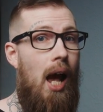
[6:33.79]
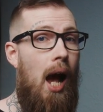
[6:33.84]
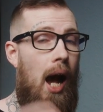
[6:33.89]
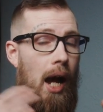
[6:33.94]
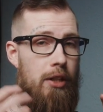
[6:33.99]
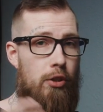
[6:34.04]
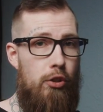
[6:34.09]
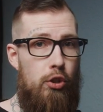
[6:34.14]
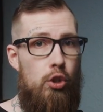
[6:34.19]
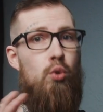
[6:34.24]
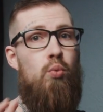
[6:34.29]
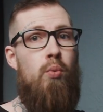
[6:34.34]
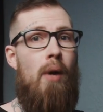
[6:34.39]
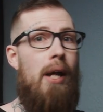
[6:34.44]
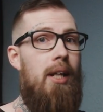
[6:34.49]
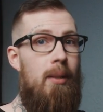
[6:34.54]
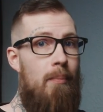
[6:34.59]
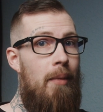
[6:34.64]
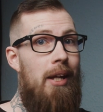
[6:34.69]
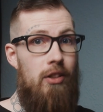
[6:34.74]
I do
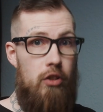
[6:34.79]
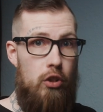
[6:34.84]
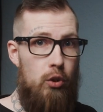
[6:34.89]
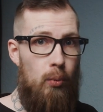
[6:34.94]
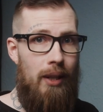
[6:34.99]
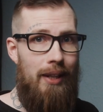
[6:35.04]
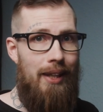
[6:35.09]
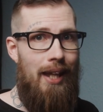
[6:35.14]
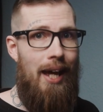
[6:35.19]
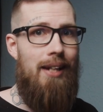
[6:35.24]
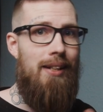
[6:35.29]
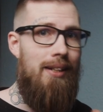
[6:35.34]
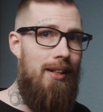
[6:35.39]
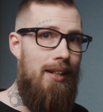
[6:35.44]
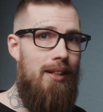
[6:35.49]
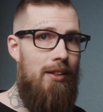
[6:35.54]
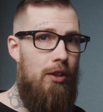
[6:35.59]
recommend doing that. Get